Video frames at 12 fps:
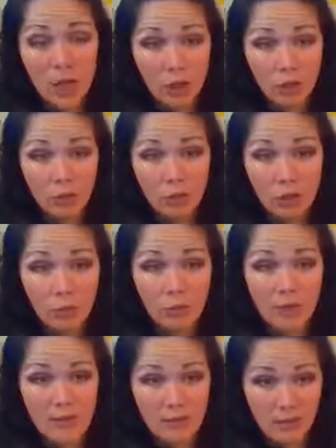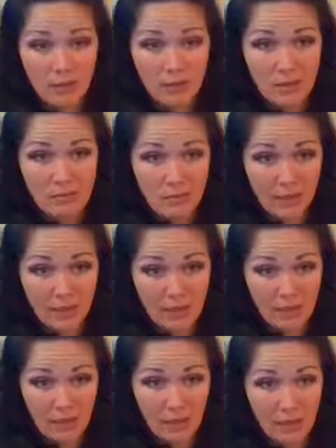girl president in the United
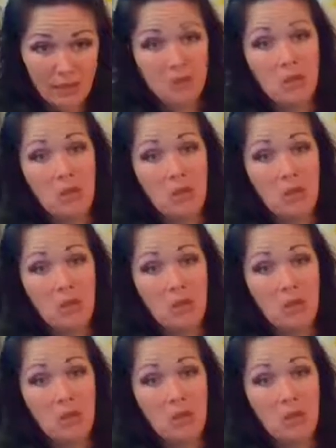States.